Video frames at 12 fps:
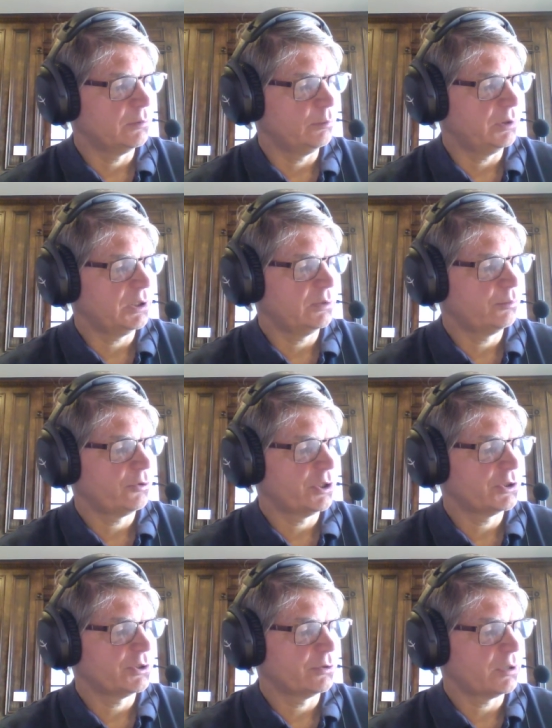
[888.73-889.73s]
Blood
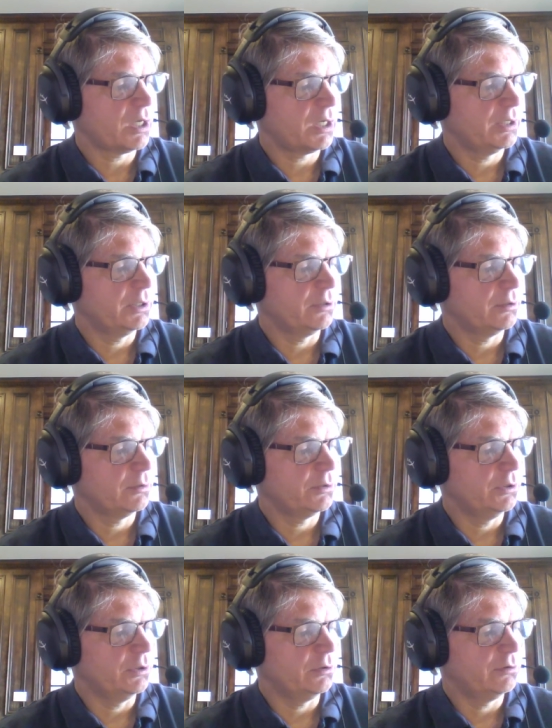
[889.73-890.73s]
pressure higher in